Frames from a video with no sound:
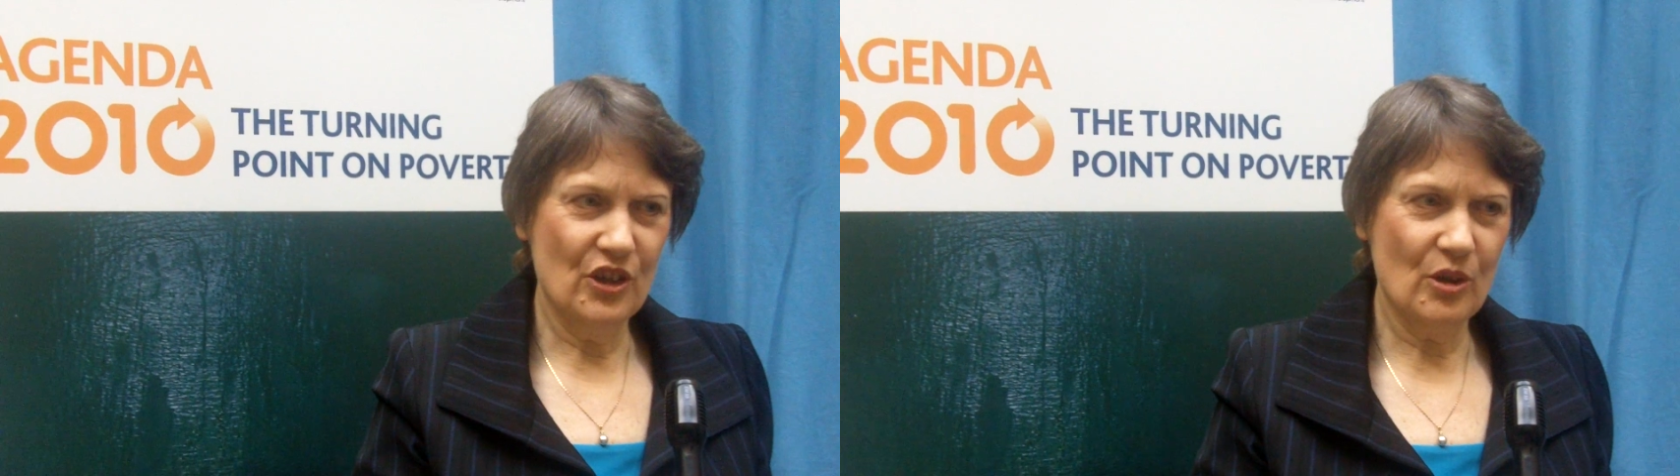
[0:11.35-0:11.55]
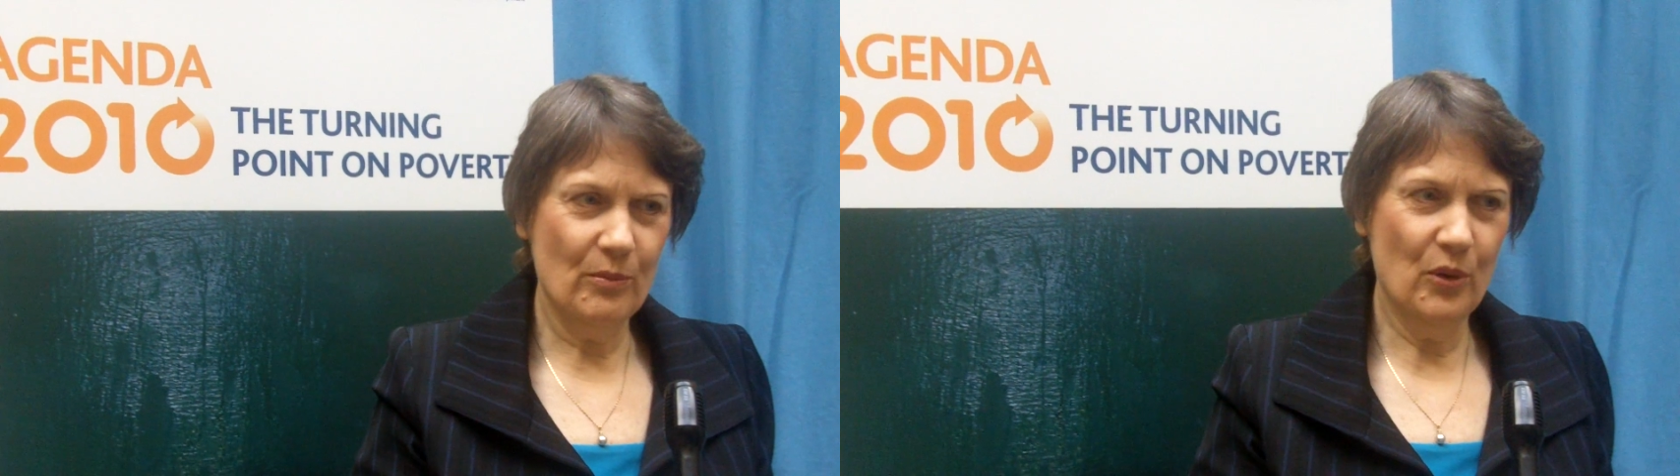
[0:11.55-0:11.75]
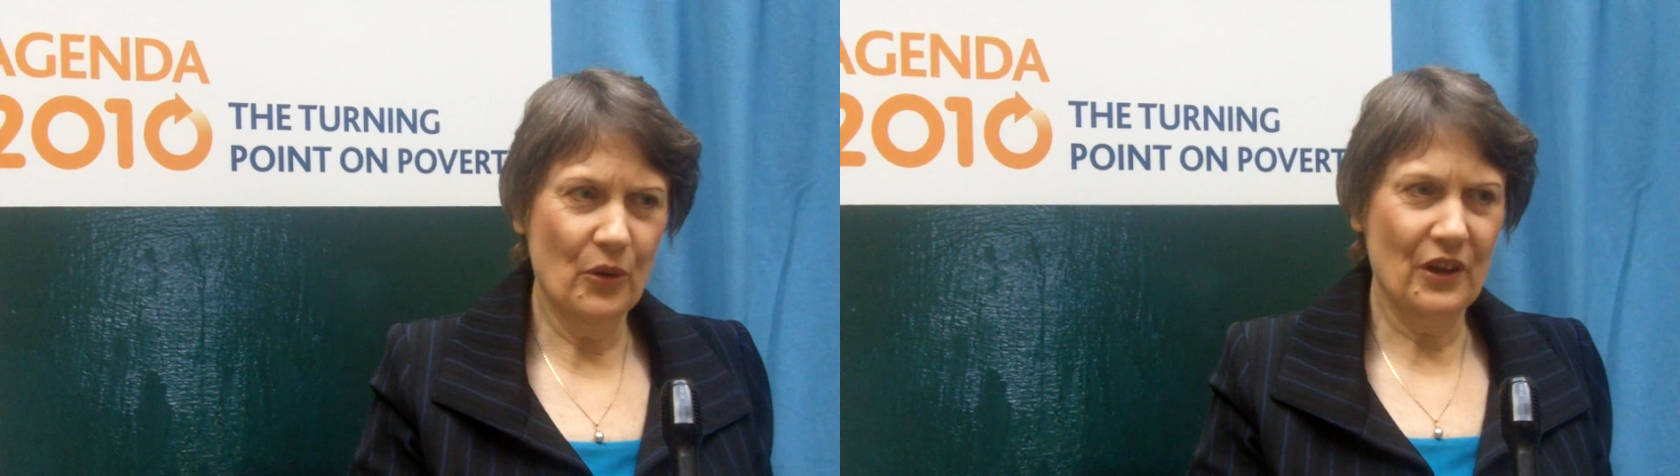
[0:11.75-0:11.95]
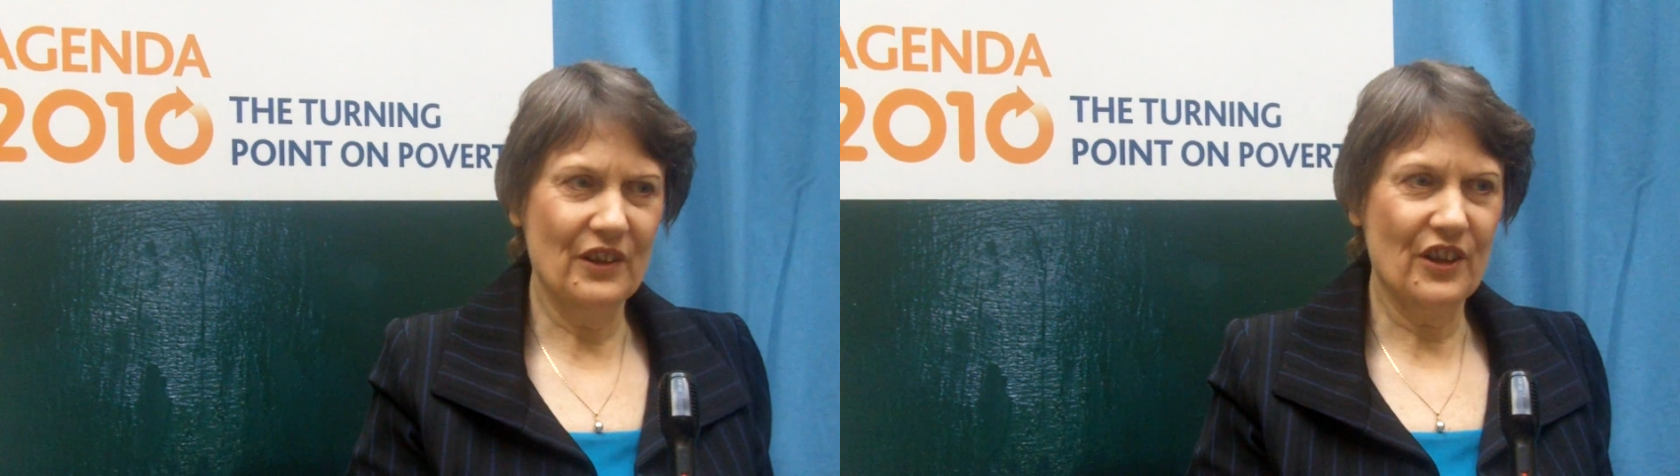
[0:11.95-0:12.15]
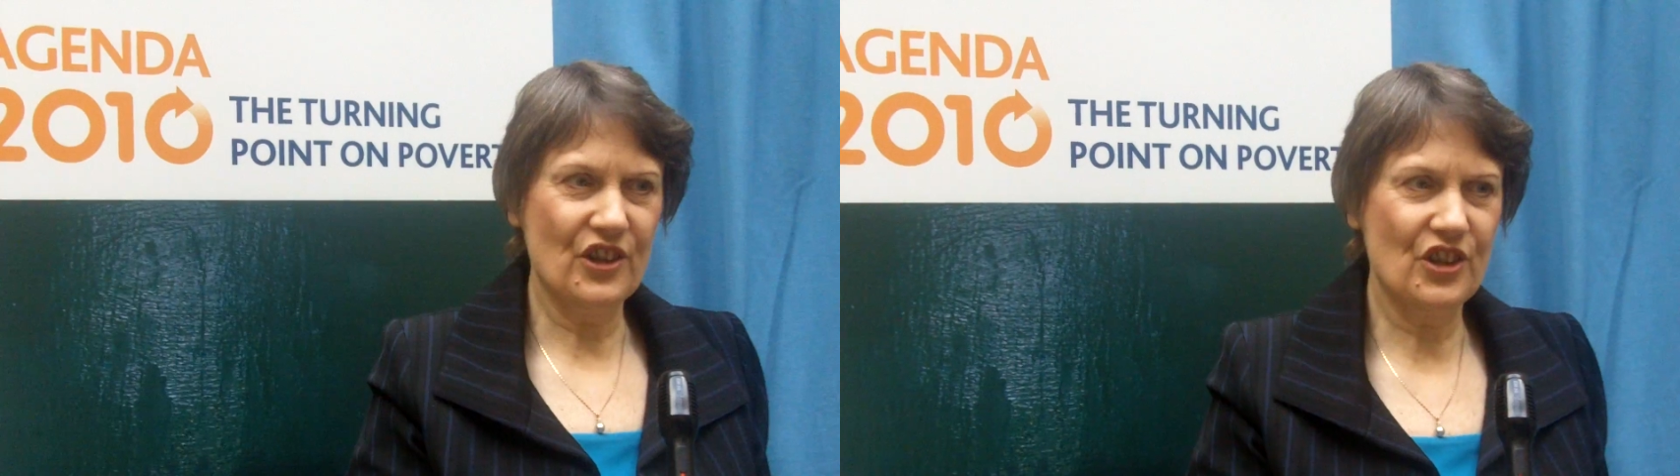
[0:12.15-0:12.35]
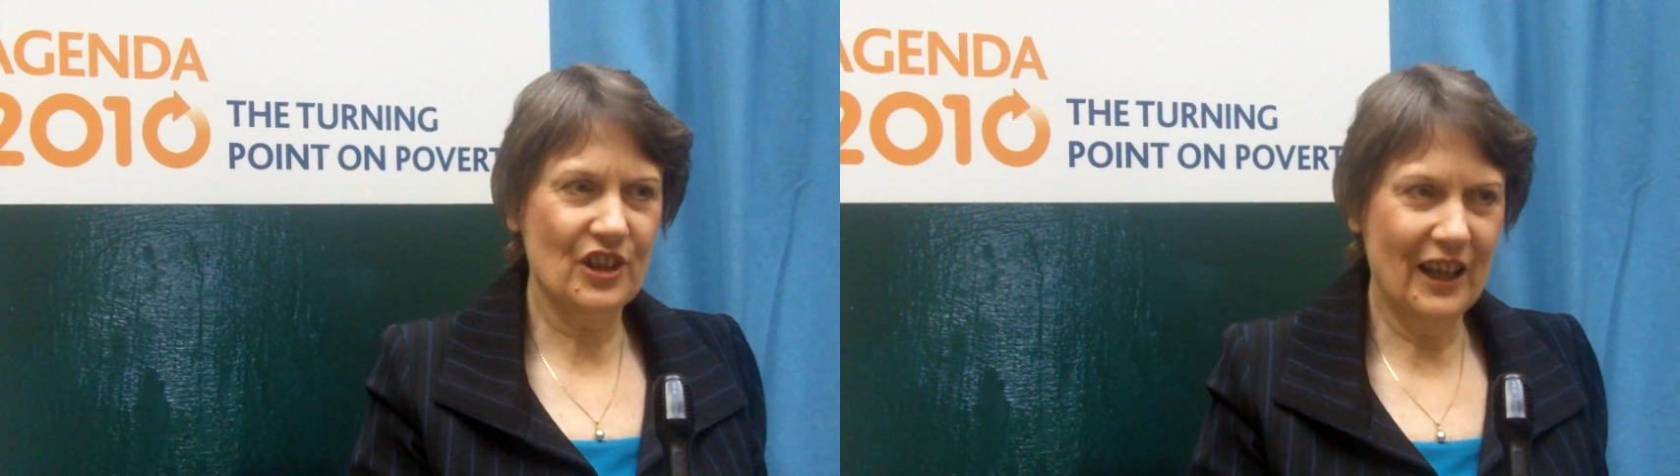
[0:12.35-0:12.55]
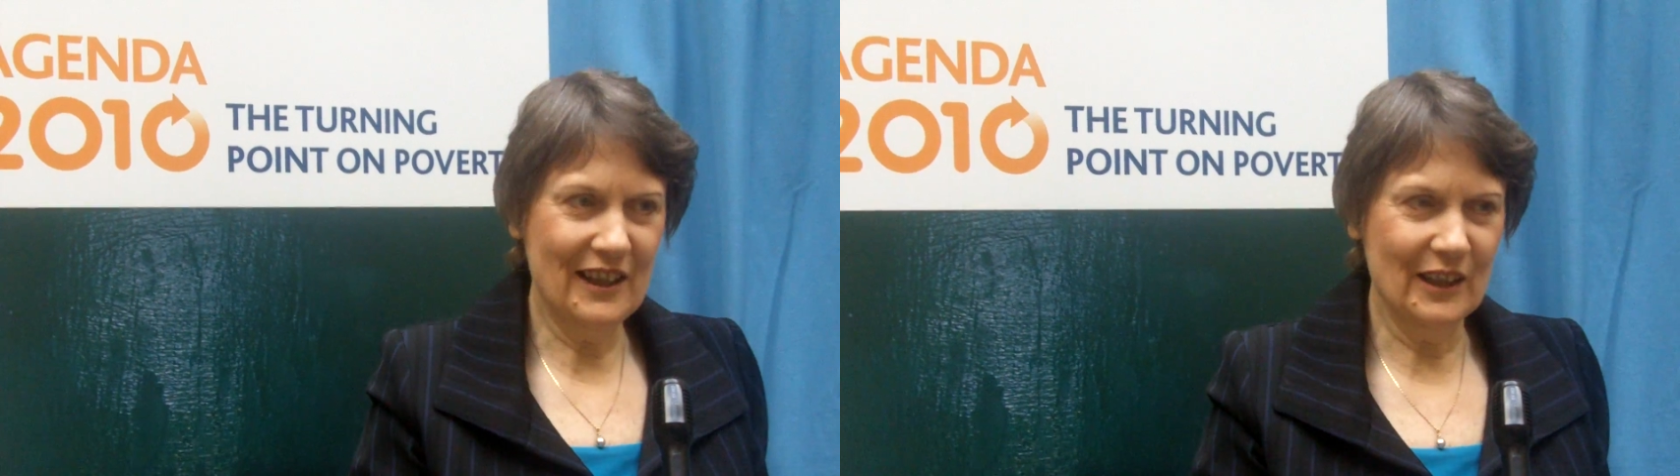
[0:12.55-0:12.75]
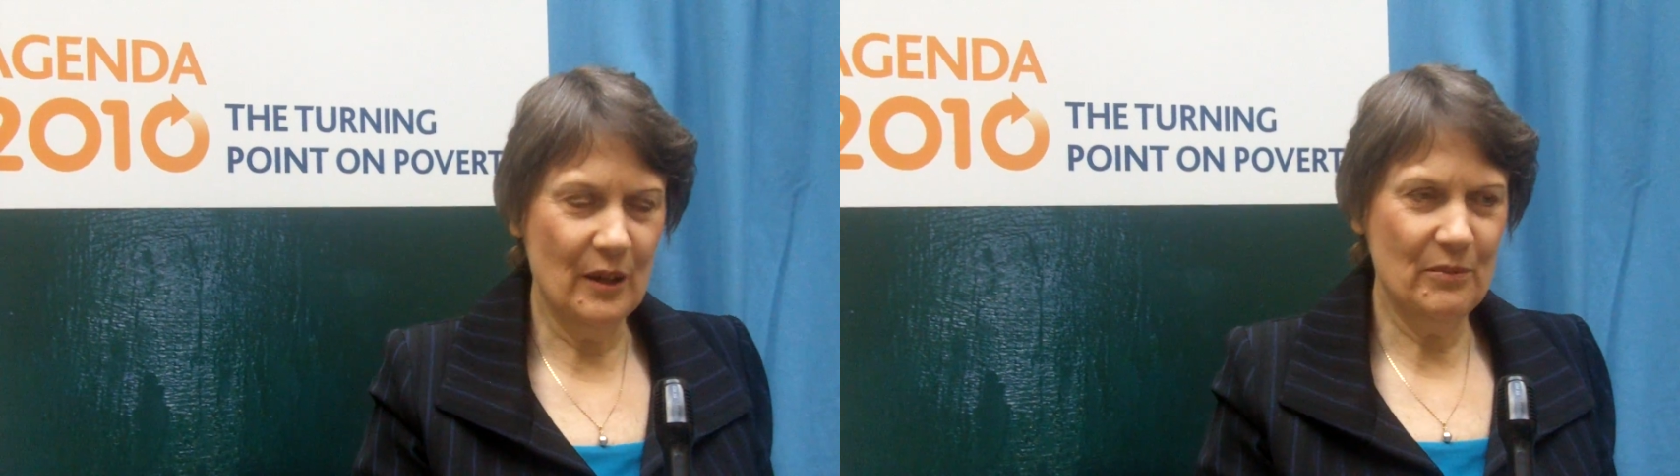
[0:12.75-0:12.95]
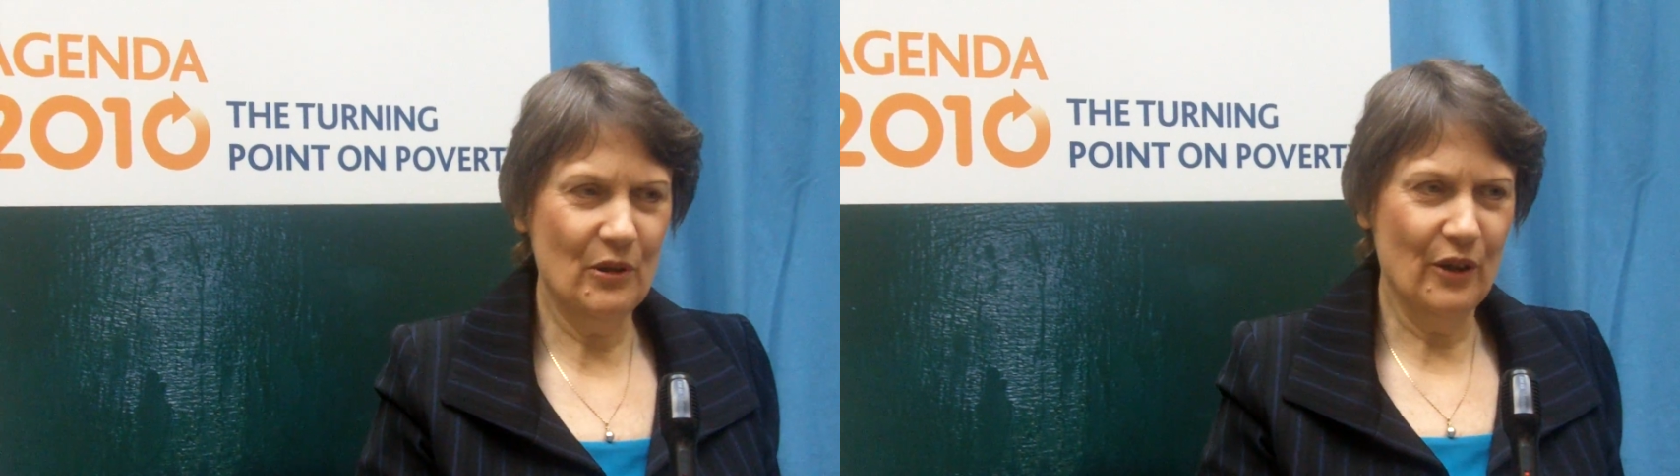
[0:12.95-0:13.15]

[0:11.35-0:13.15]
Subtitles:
supporting the scale up